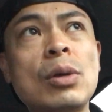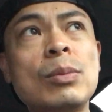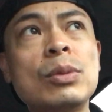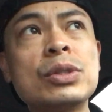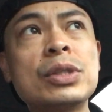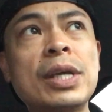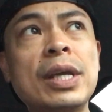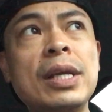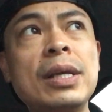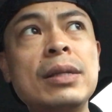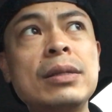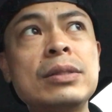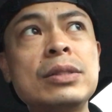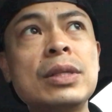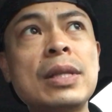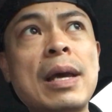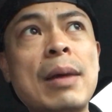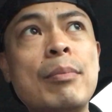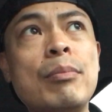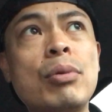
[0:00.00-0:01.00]
almost getting
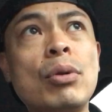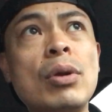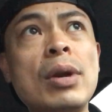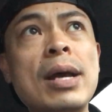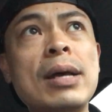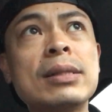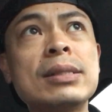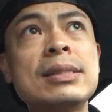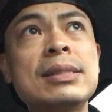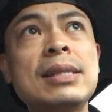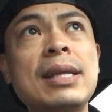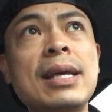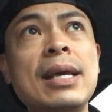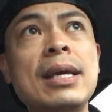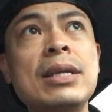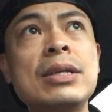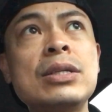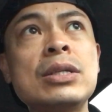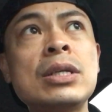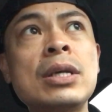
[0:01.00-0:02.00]
to that burnout
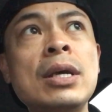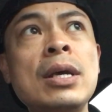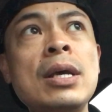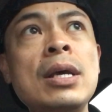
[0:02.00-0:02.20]
stage,